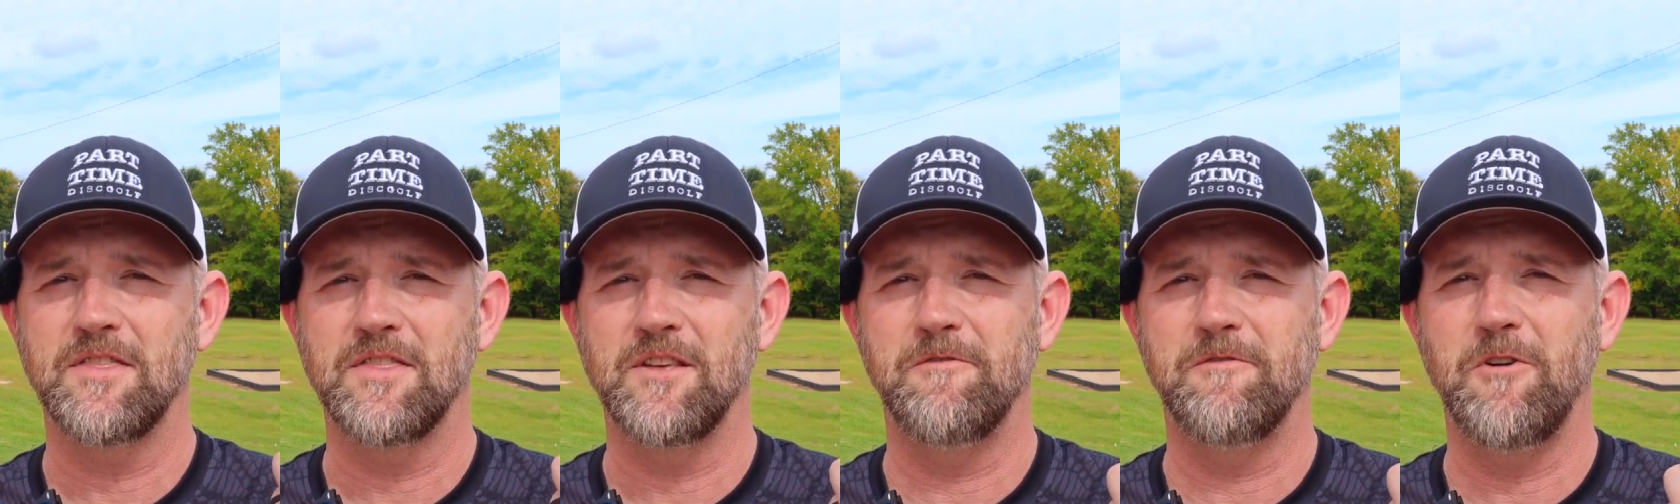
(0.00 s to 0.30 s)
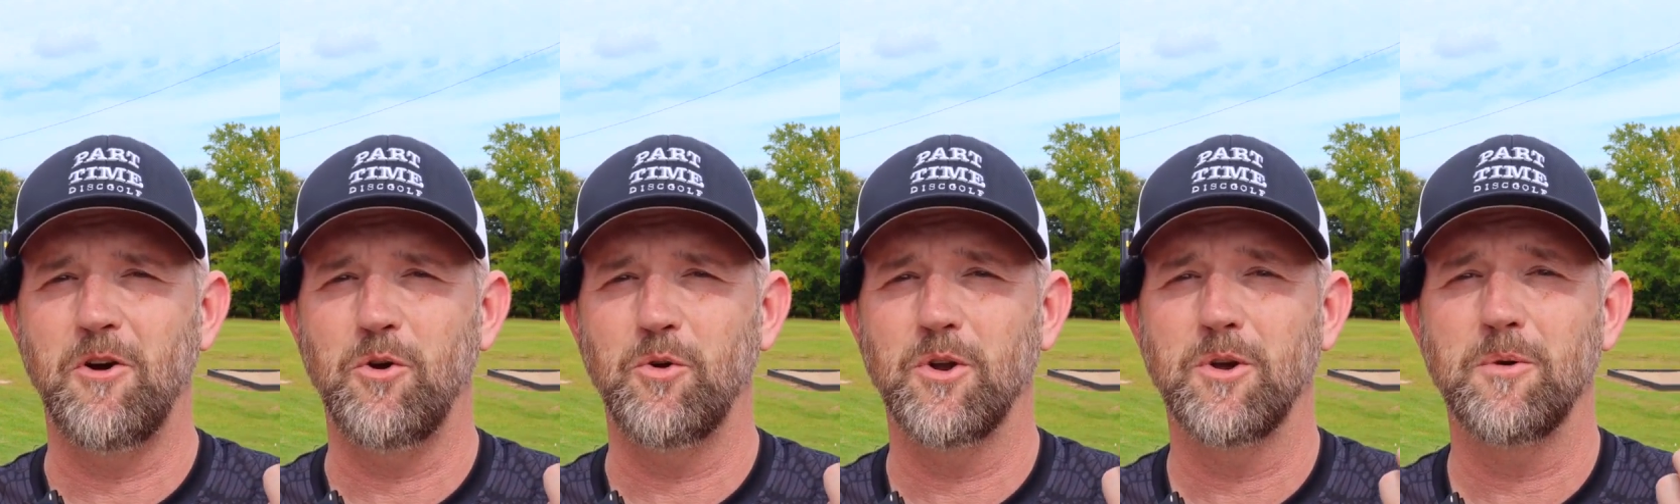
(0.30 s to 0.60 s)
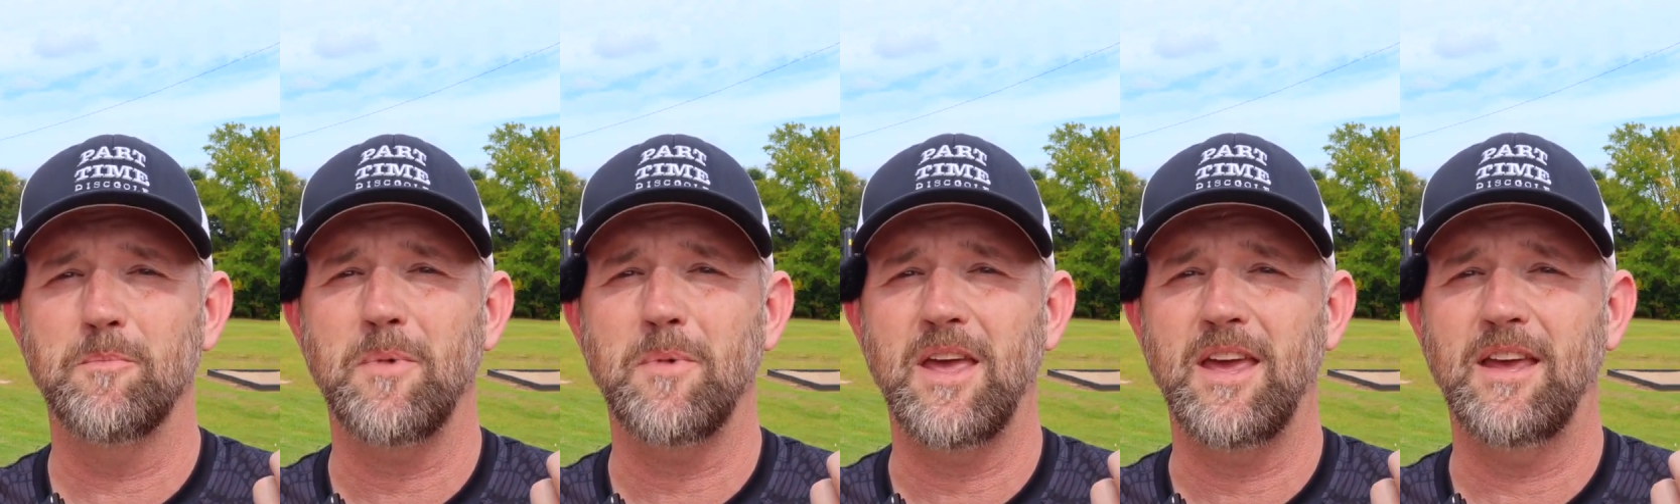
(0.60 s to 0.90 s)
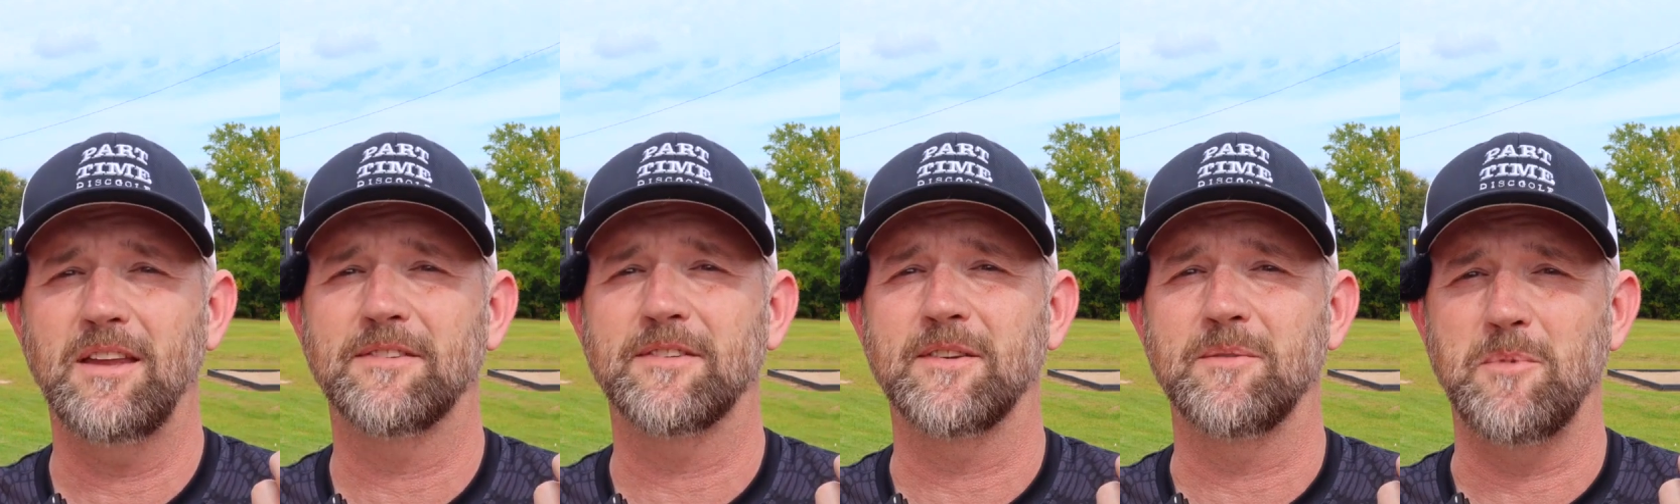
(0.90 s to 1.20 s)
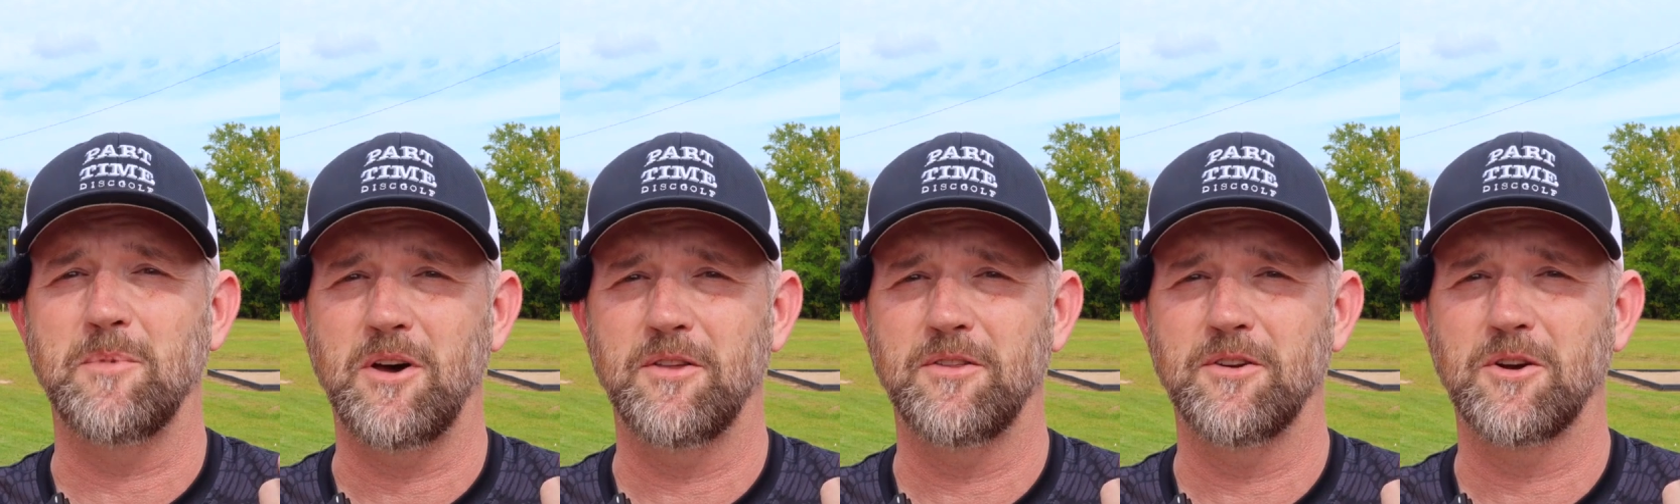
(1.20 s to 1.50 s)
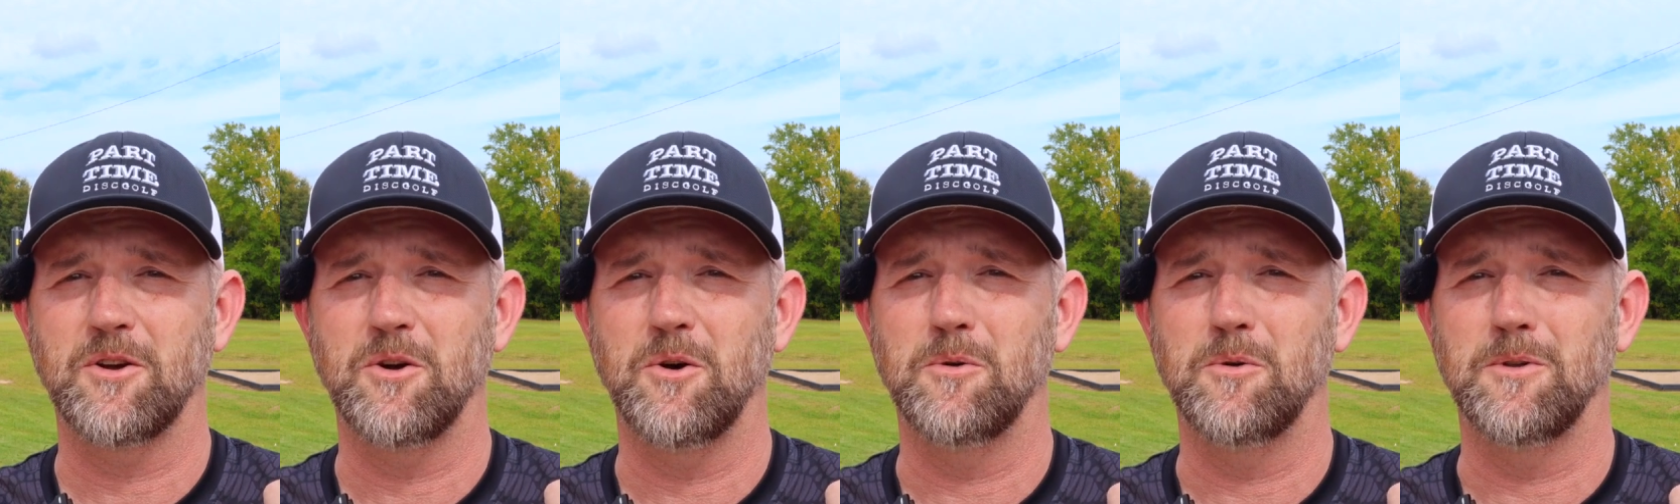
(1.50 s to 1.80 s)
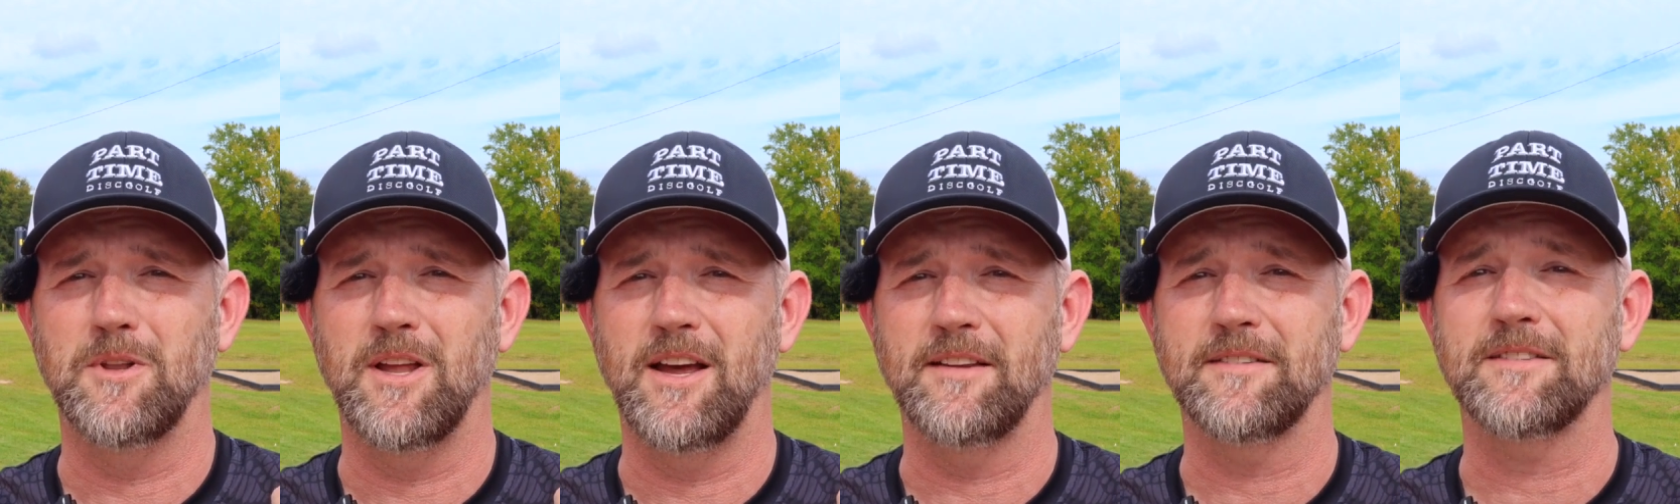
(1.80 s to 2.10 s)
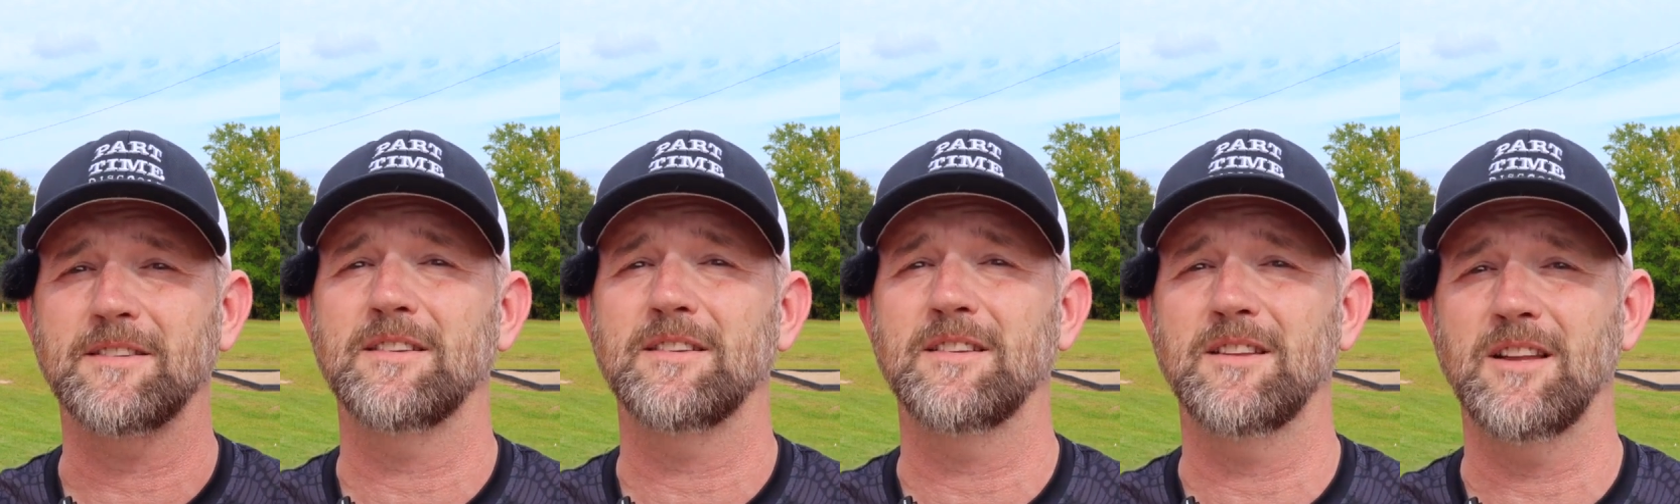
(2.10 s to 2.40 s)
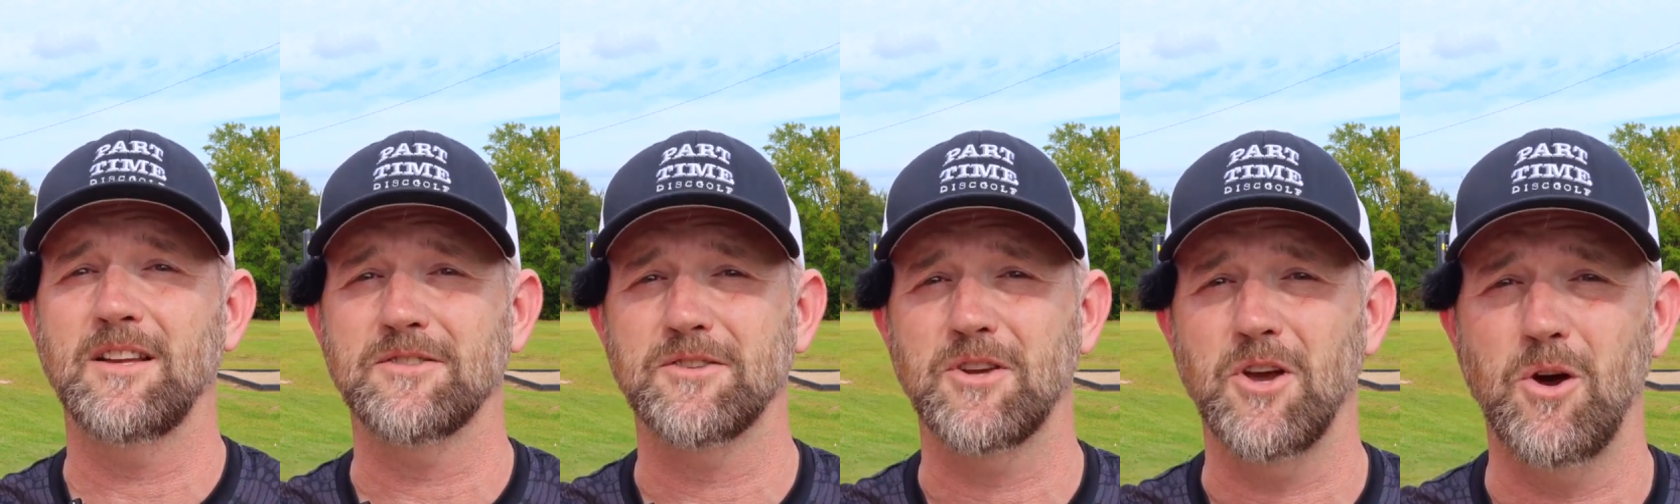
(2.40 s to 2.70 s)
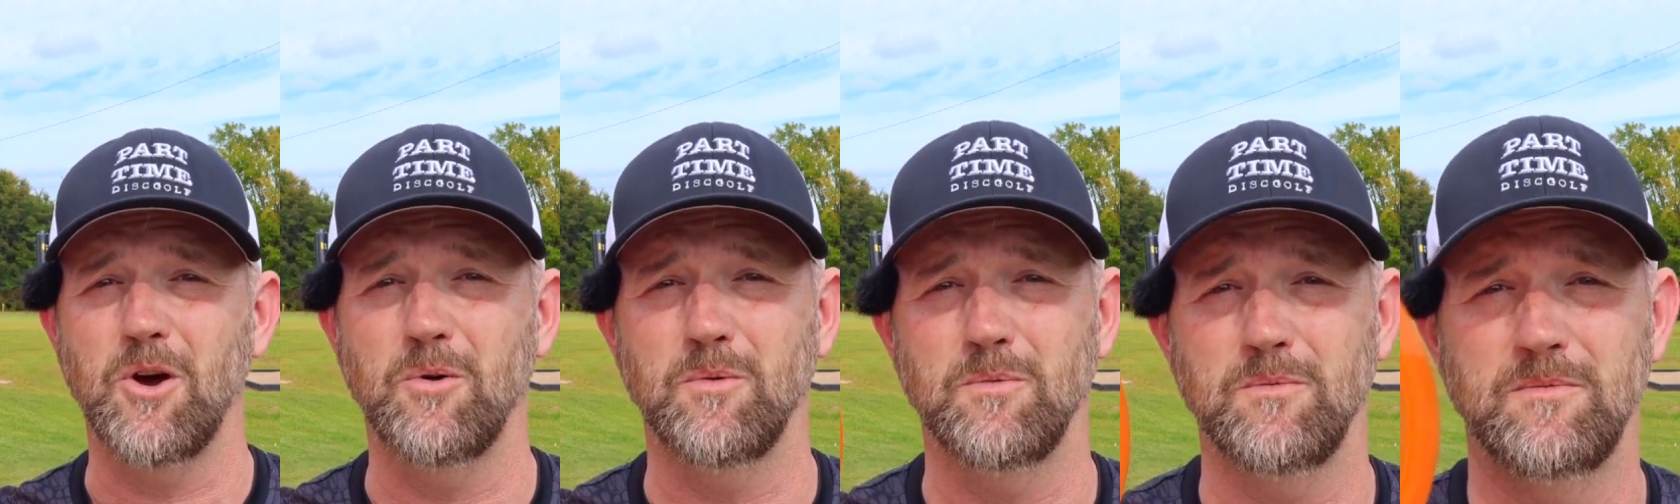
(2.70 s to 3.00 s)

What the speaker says: the Votum and some other Coalesce. Let's go.